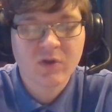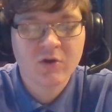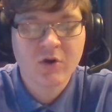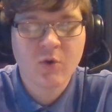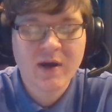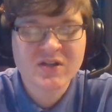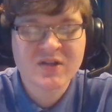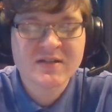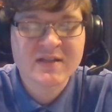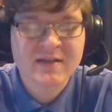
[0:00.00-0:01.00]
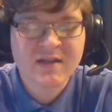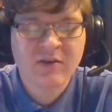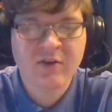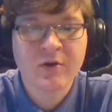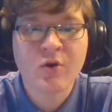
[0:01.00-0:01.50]
Your question says,
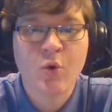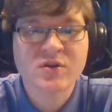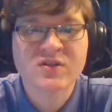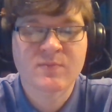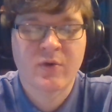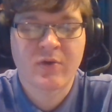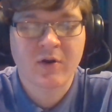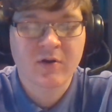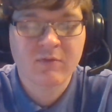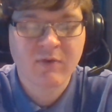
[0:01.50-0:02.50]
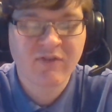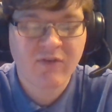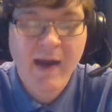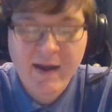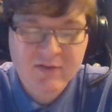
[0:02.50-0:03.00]
Dear course smoother,
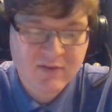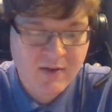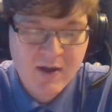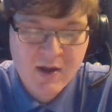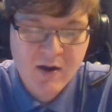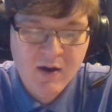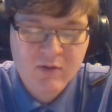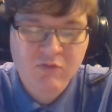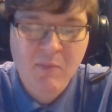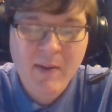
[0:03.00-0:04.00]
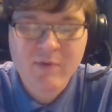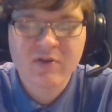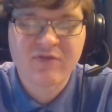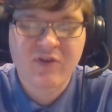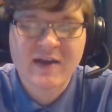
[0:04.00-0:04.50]
reflect. Remember
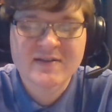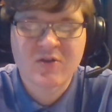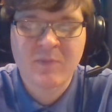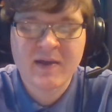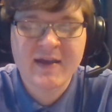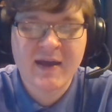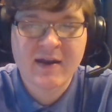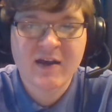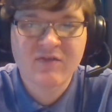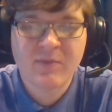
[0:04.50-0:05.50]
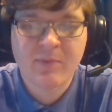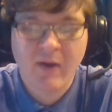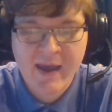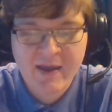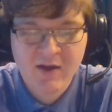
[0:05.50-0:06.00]
the phrase at the beginning of the
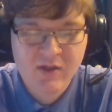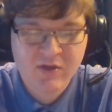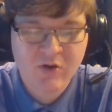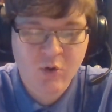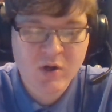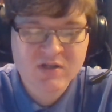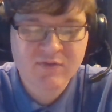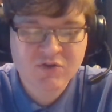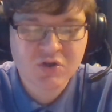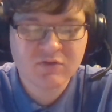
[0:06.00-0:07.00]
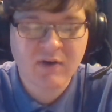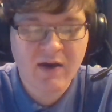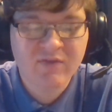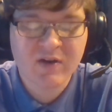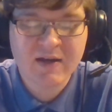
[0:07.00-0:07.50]
play, the course of true
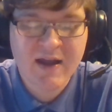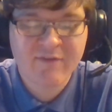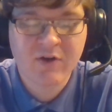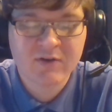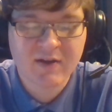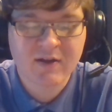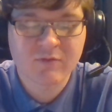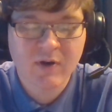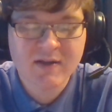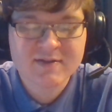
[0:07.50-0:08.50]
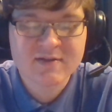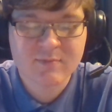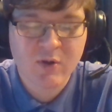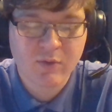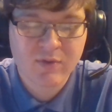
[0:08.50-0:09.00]
love never did run
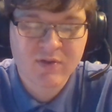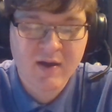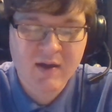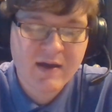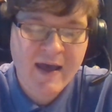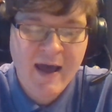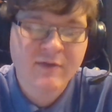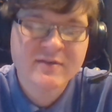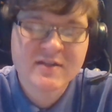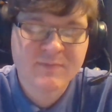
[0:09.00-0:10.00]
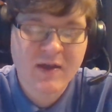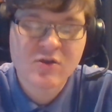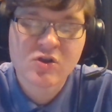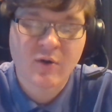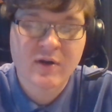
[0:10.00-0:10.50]
smooth. How is this
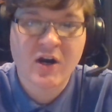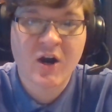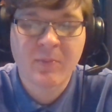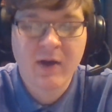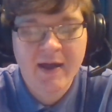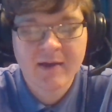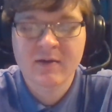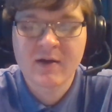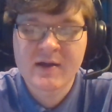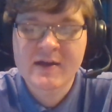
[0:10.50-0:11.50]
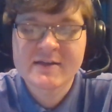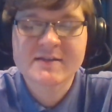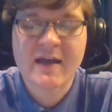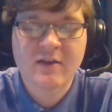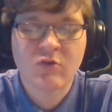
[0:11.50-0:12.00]
being shown in our play?
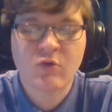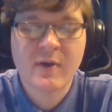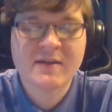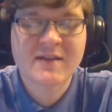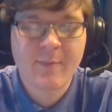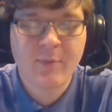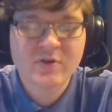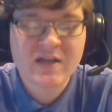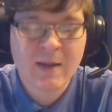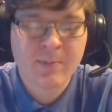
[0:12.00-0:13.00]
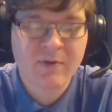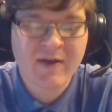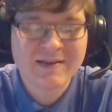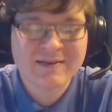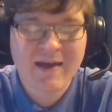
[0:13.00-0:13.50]
Cite 2 examples and
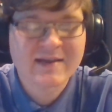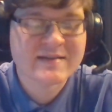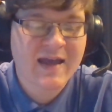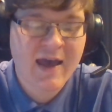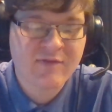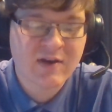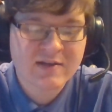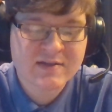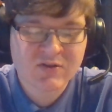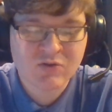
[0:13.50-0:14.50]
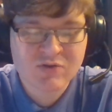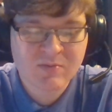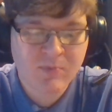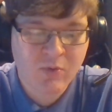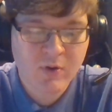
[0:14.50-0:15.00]
provide text evidence to
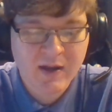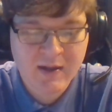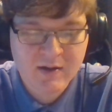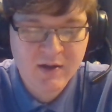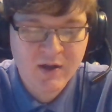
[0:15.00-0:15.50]
support it.